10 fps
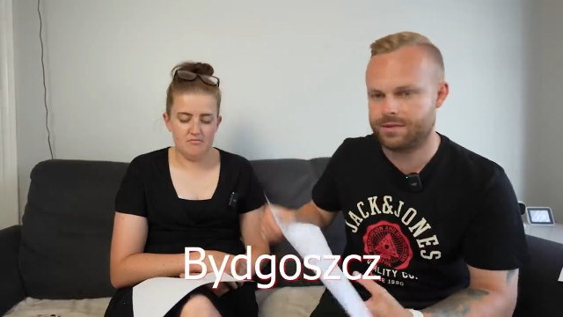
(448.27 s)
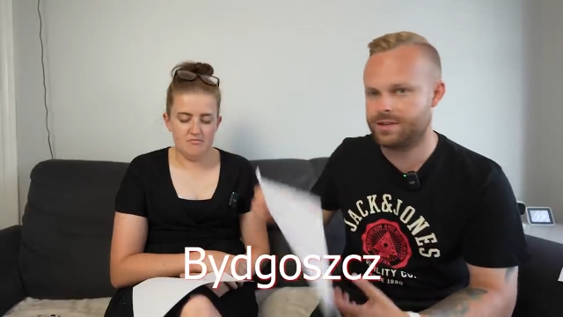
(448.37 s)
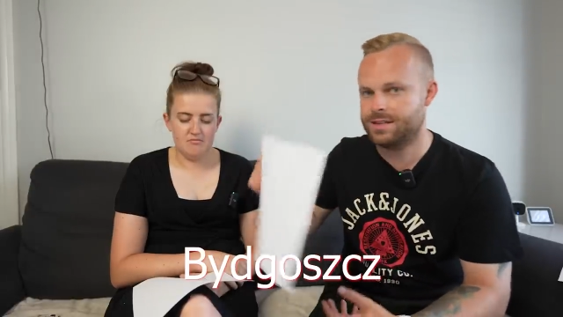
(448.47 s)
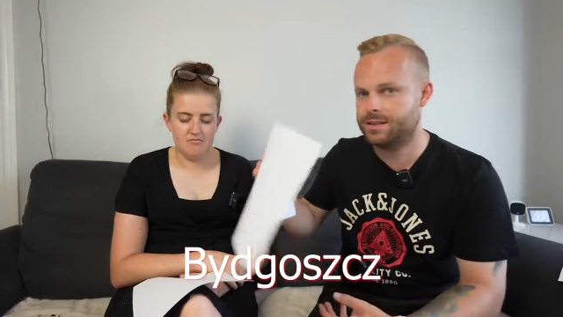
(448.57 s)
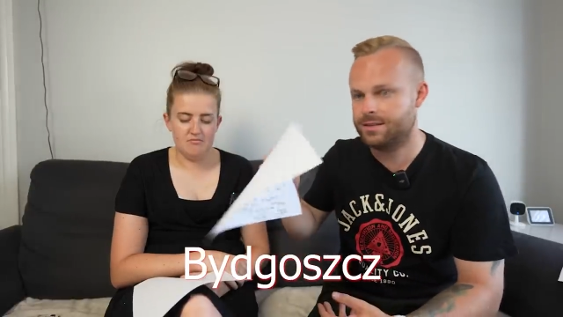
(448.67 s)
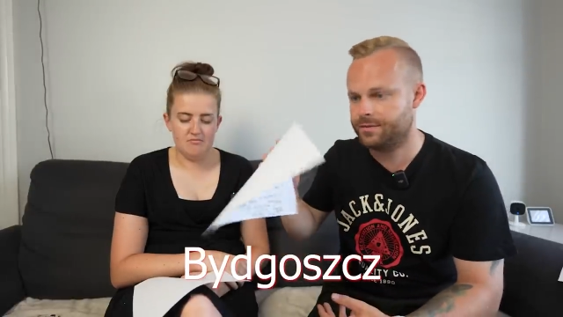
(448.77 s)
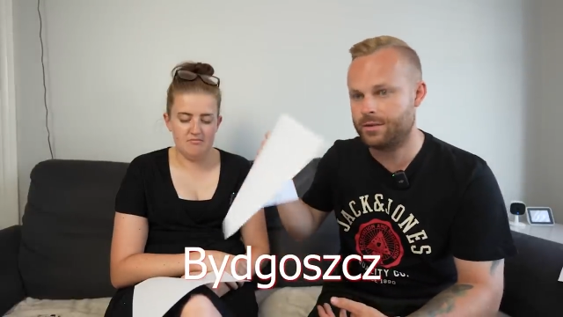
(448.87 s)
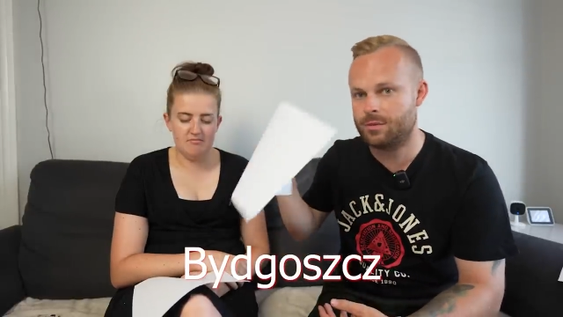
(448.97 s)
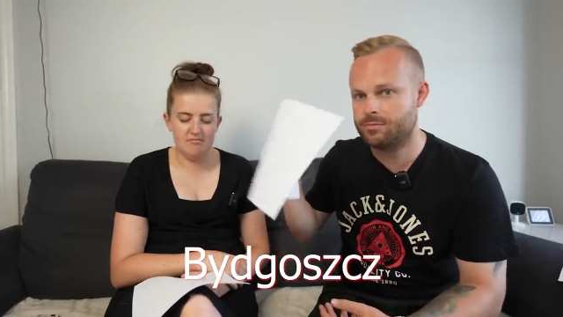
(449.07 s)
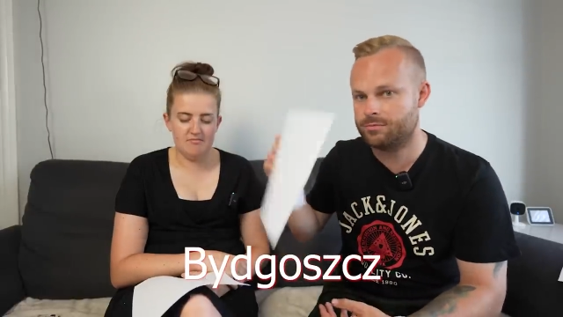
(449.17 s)
Speaker 1: This is
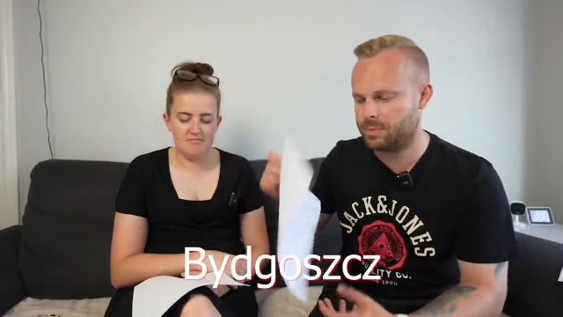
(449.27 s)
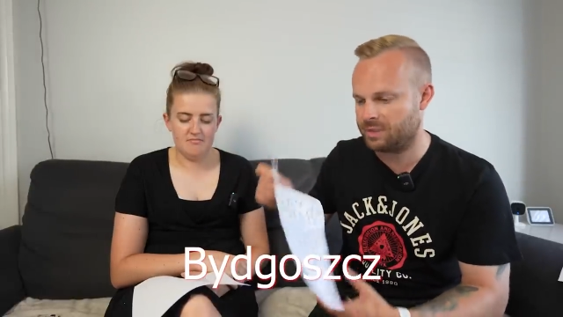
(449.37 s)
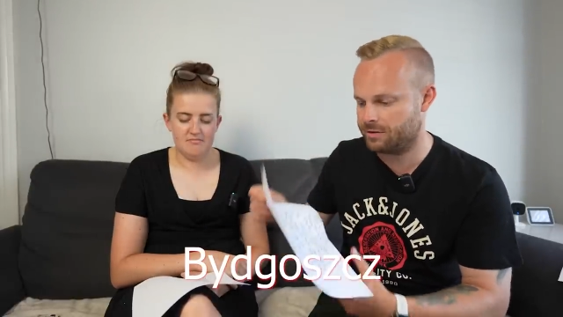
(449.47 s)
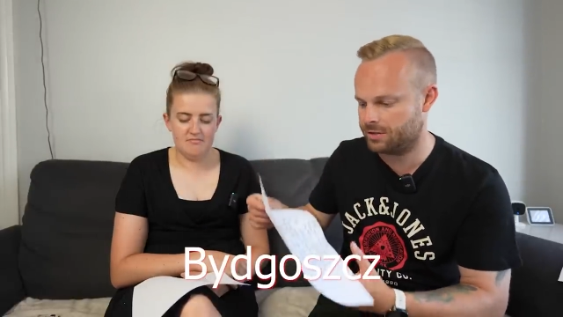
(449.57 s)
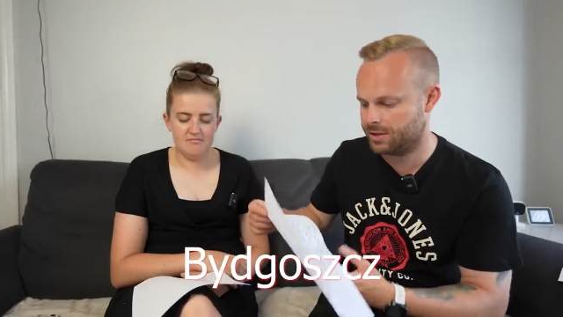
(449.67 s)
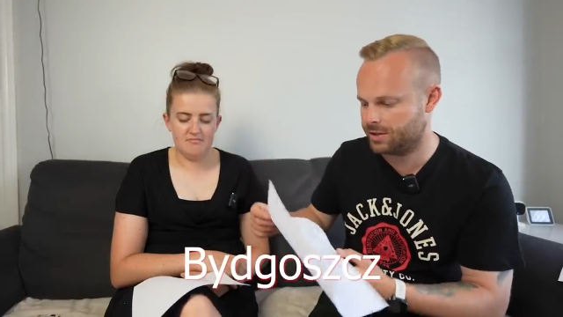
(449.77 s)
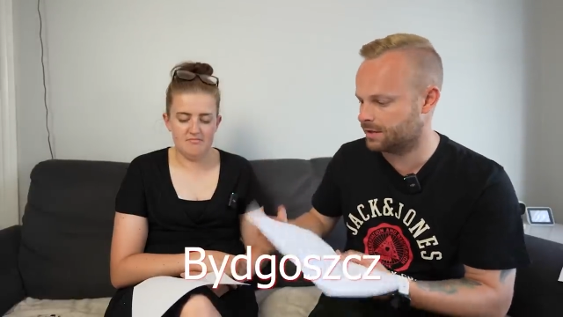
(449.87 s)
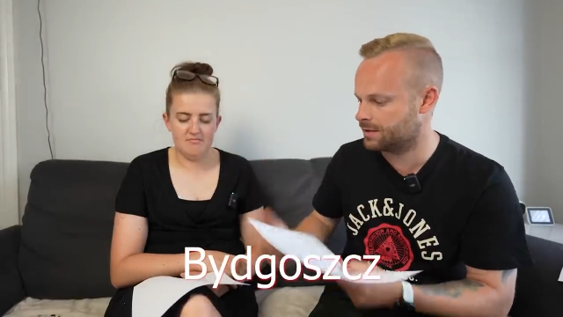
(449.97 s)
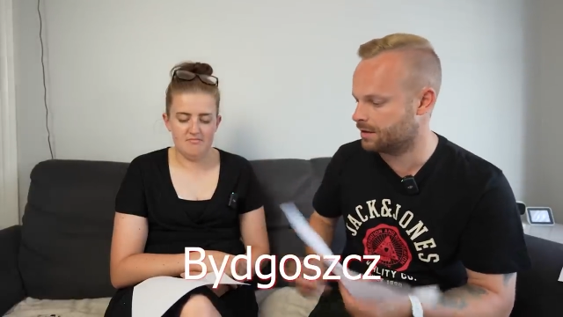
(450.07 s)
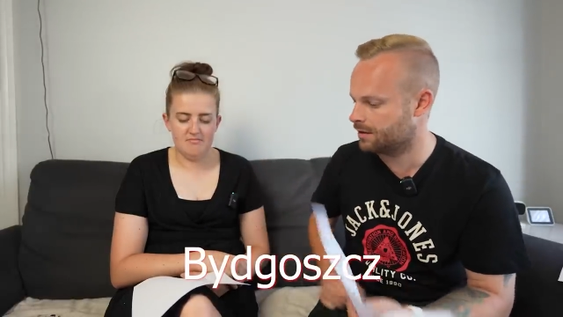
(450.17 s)
from a Polish
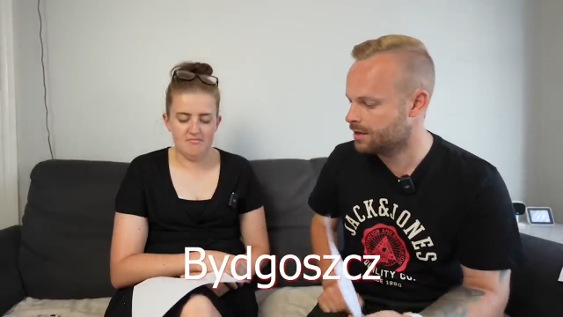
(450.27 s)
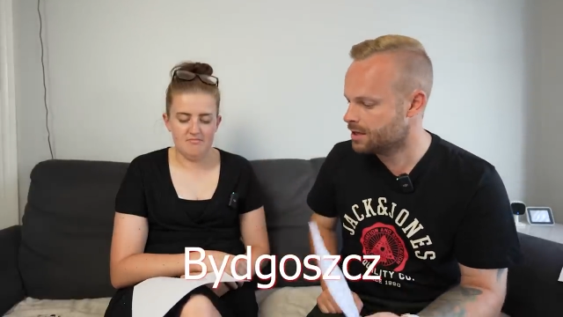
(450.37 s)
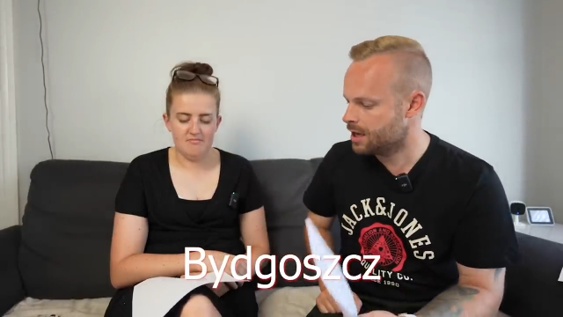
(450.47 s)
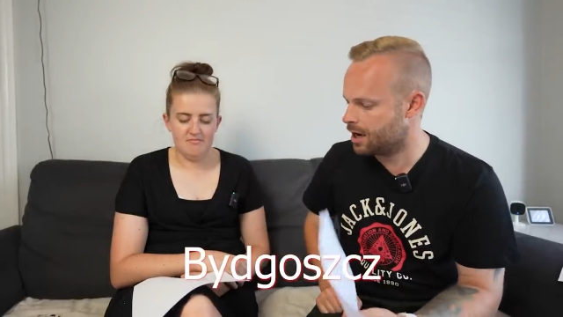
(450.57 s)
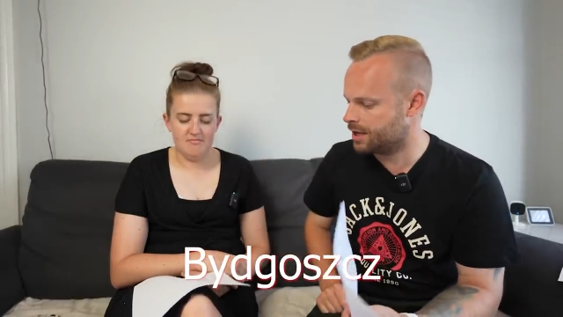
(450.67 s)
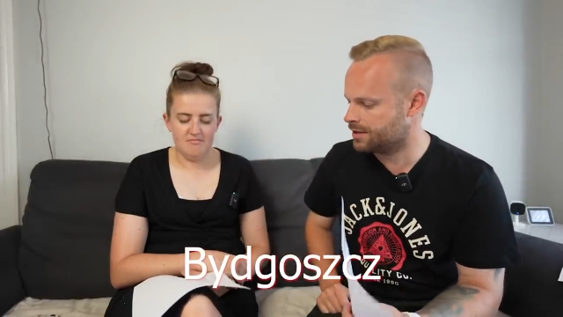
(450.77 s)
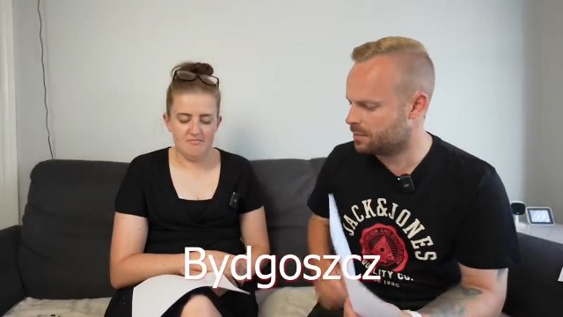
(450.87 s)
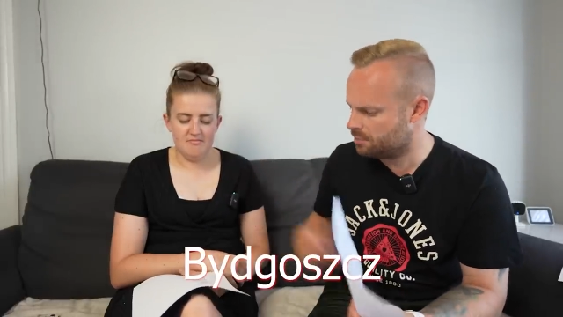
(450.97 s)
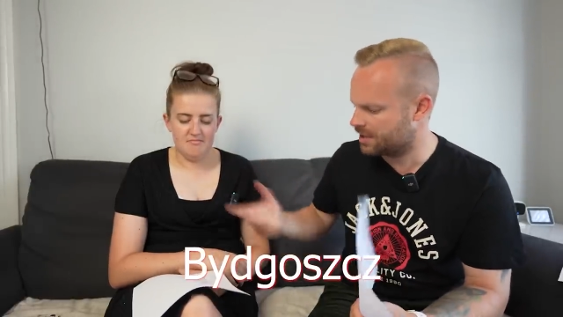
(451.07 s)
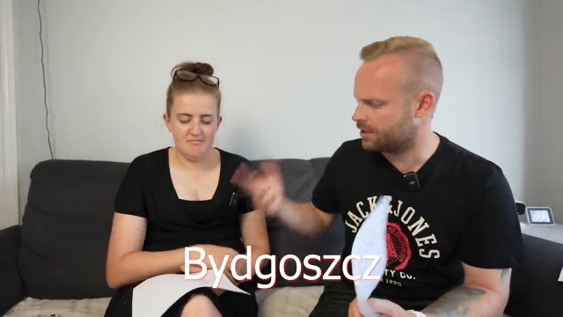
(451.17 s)
thing, so uh, so
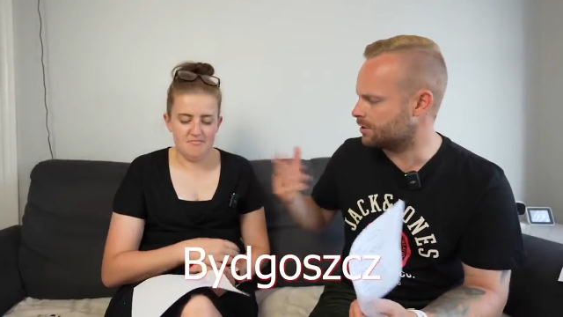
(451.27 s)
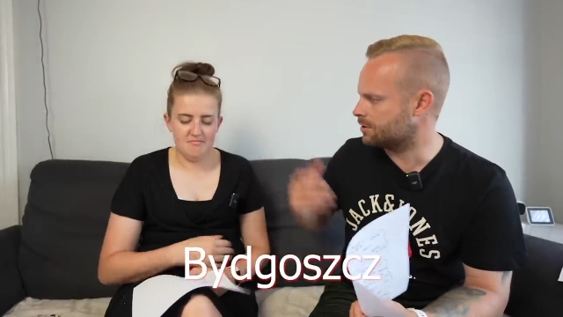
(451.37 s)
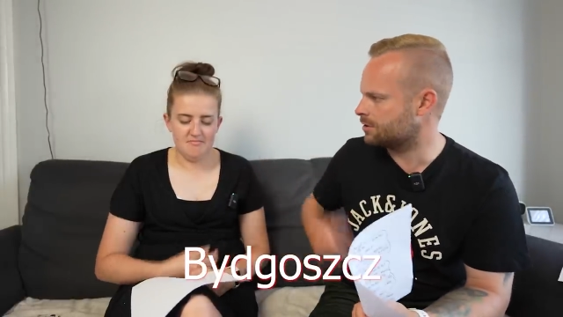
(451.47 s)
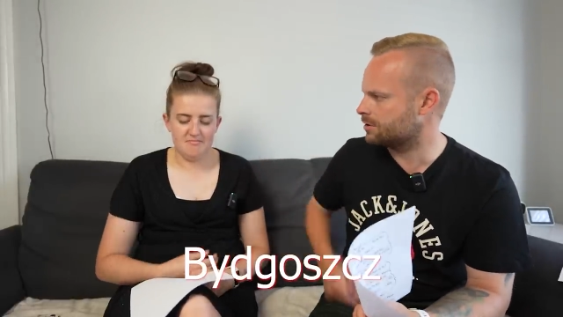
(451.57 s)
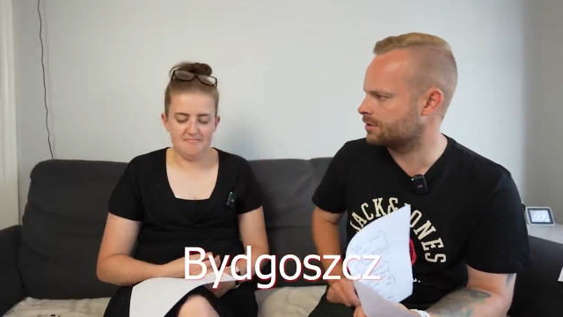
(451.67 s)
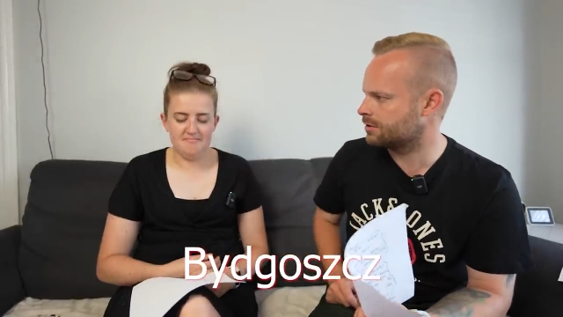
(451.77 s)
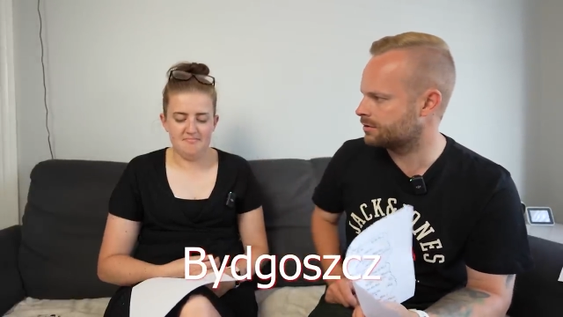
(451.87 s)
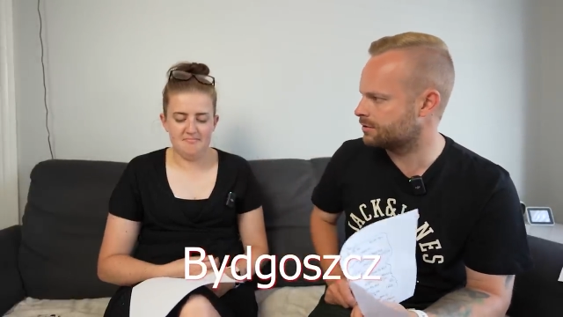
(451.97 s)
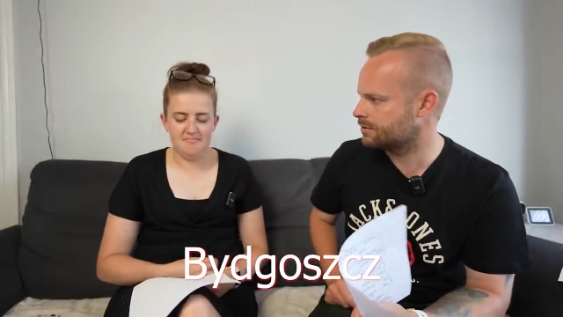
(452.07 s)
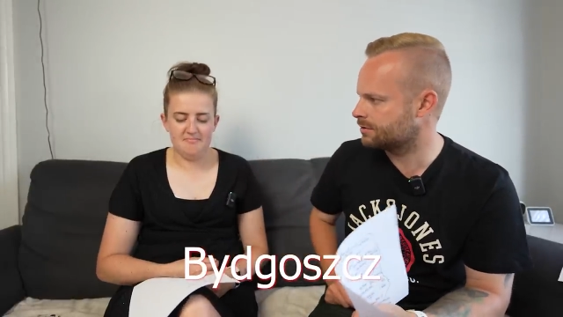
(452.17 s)
Bidgosh.
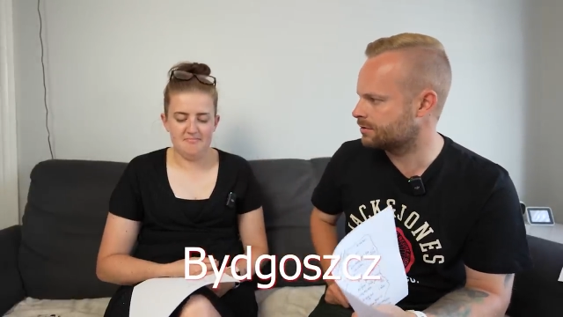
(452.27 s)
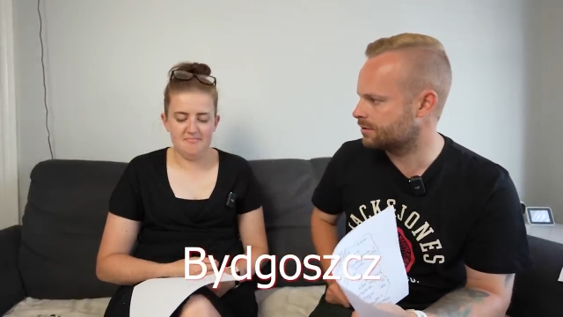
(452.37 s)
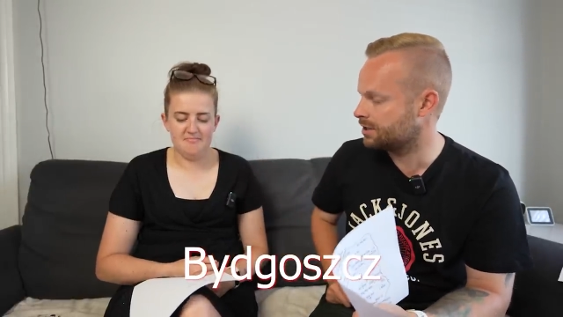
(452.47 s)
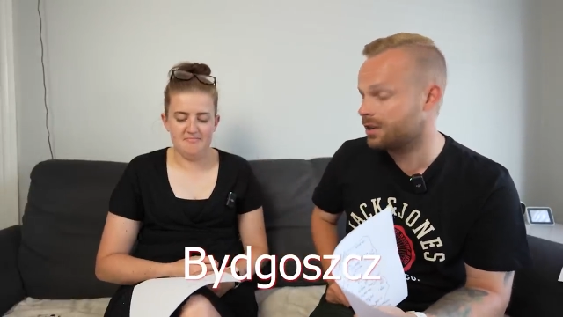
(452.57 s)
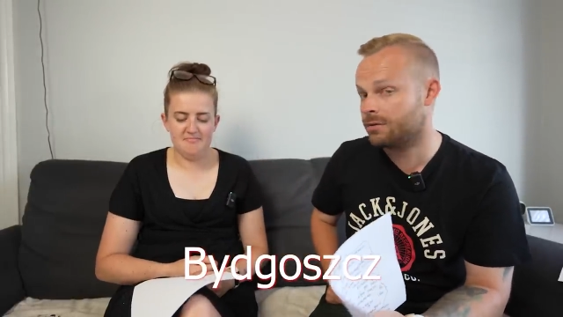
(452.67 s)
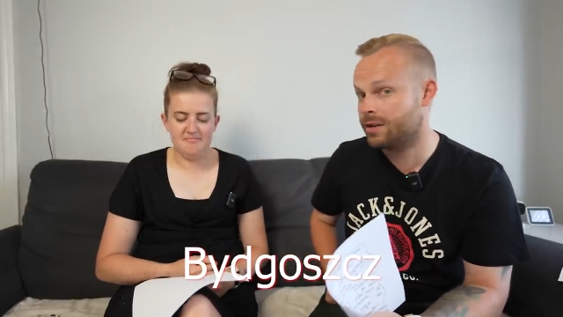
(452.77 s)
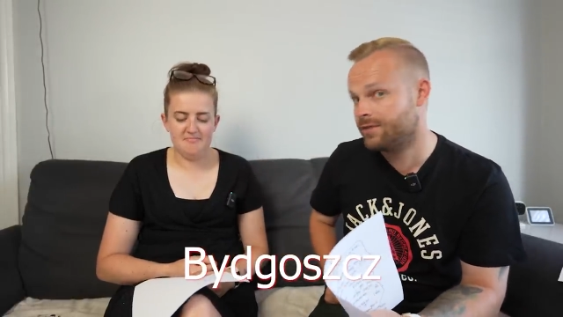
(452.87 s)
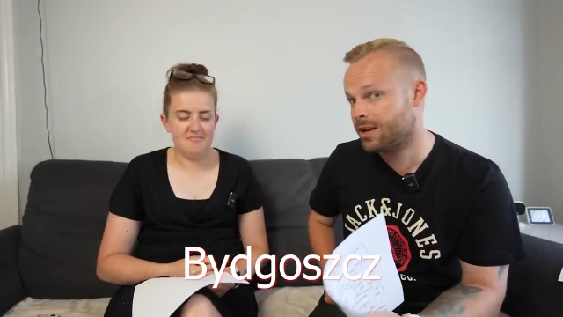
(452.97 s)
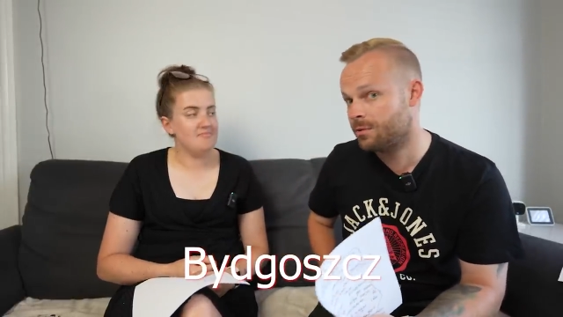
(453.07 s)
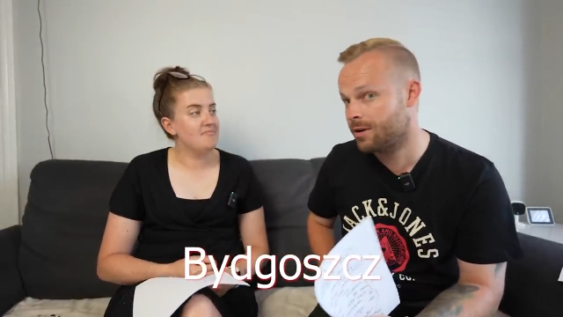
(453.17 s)
I don't know,
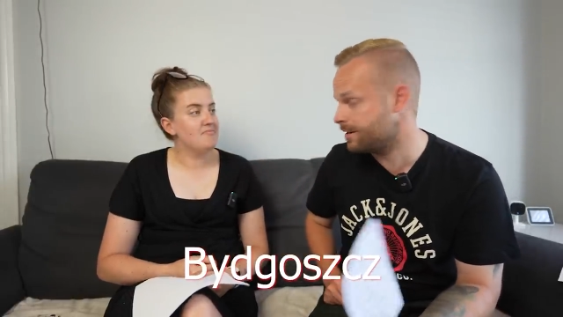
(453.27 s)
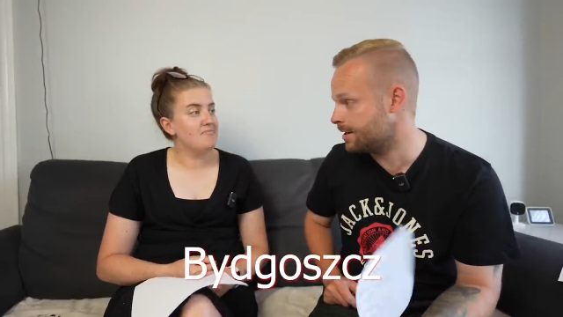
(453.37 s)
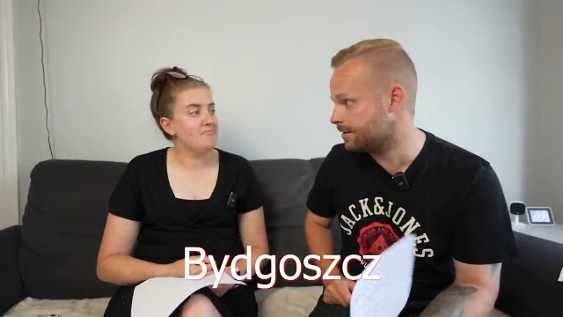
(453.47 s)
even know where it